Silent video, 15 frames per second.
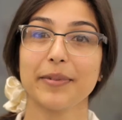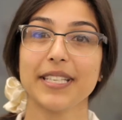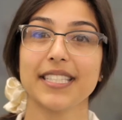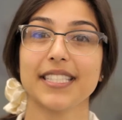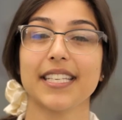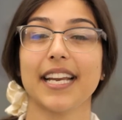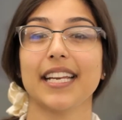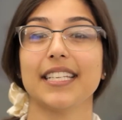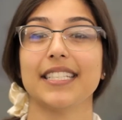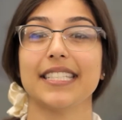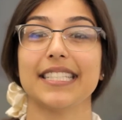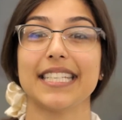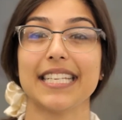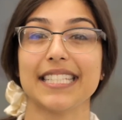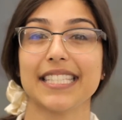study
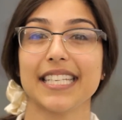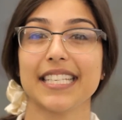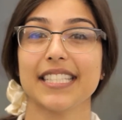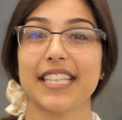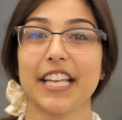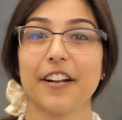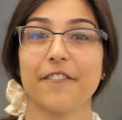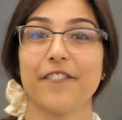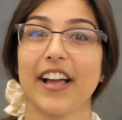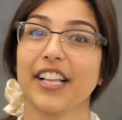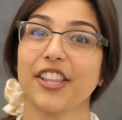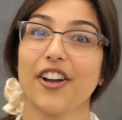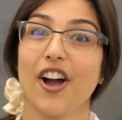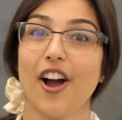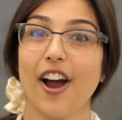diseases that affect the
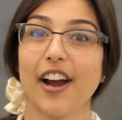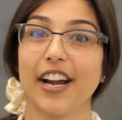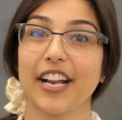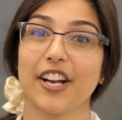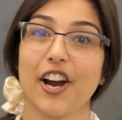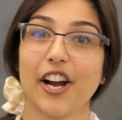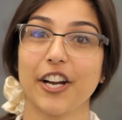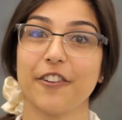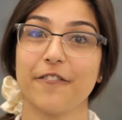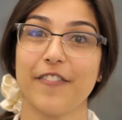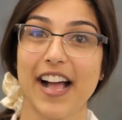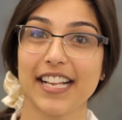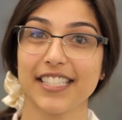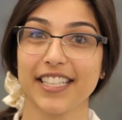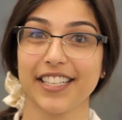heart and
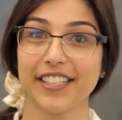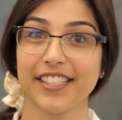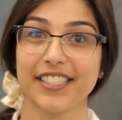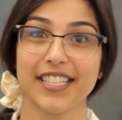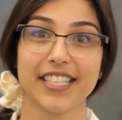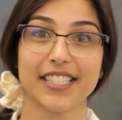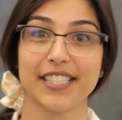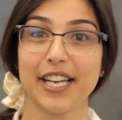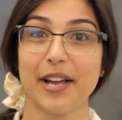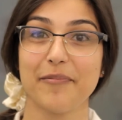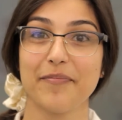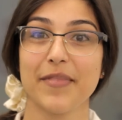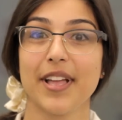cardiovascular system.